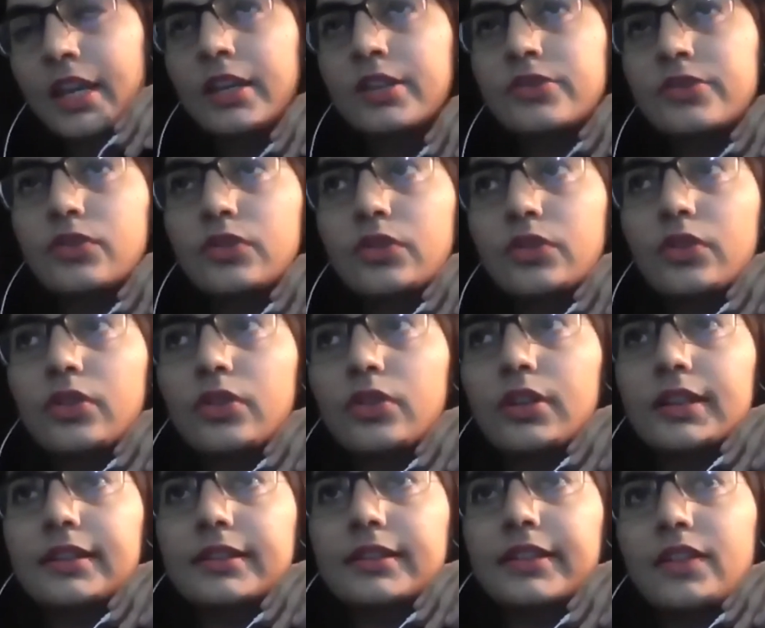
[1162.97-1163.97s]
So
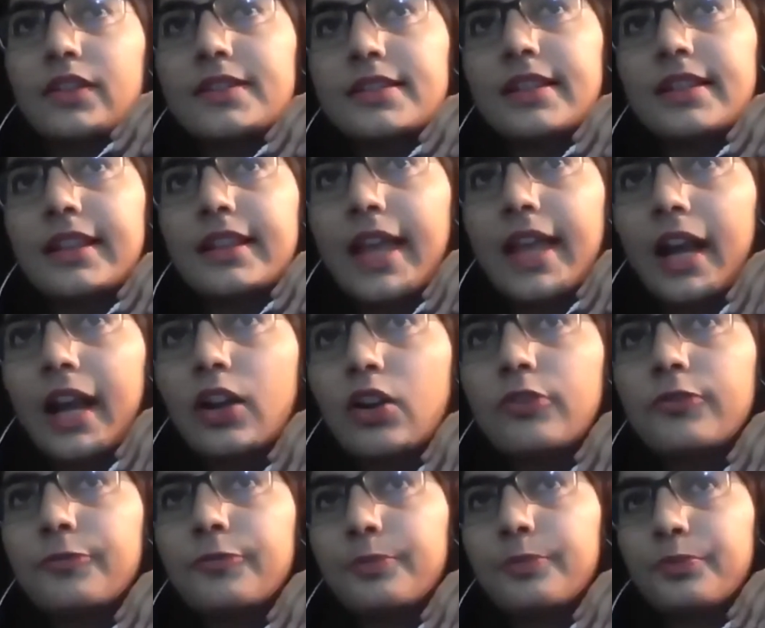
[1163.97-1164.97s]
there is a lack of
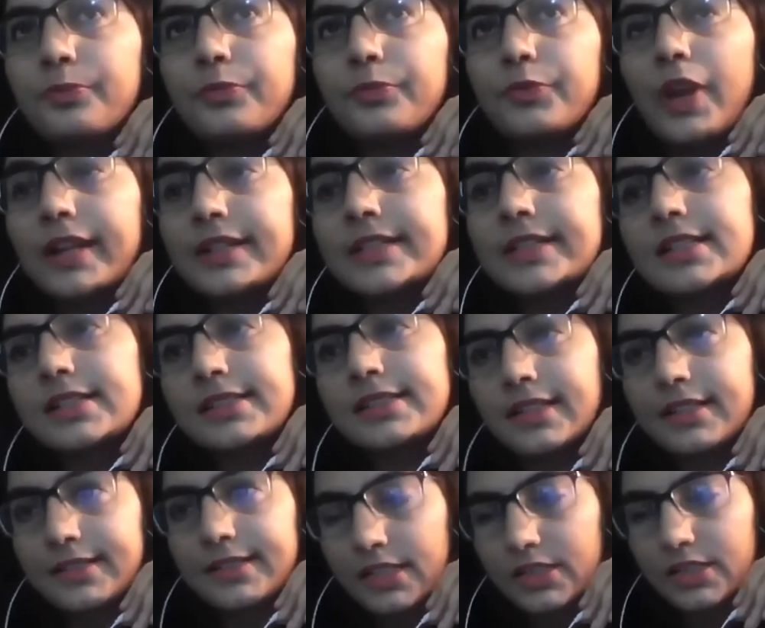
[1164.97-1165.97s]
practical
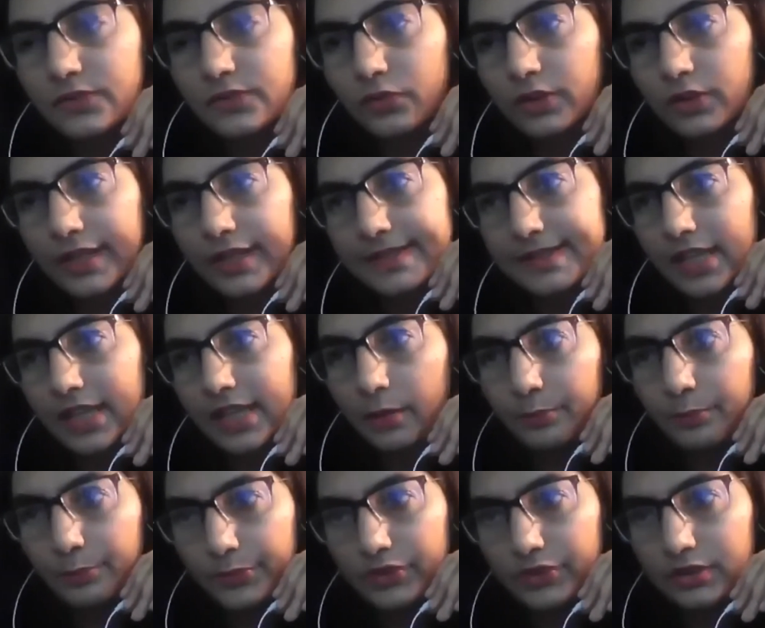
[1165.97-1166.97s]
successful
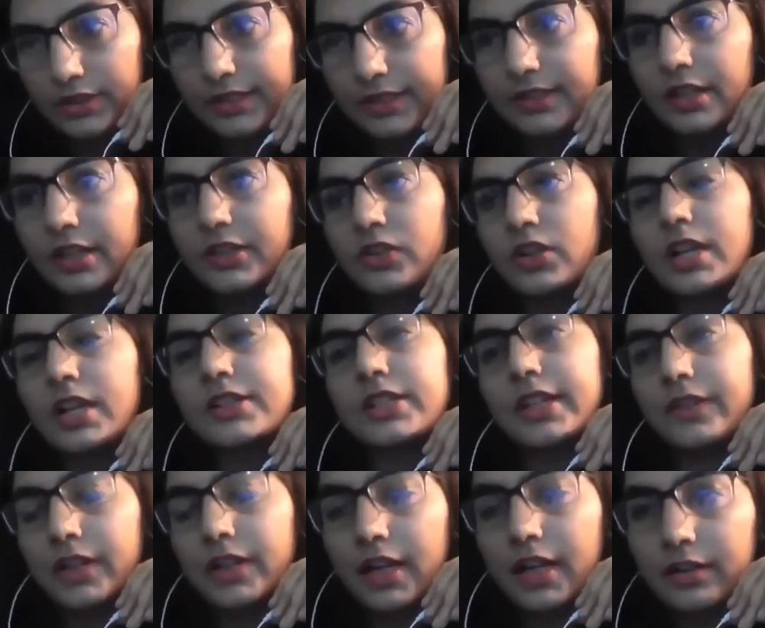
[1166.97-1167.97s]
example in our current
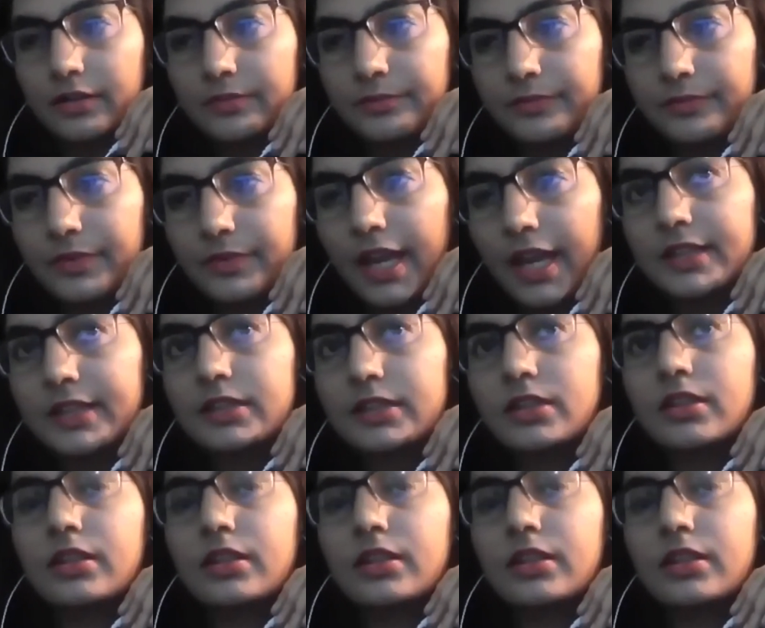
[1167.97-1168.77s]
era, and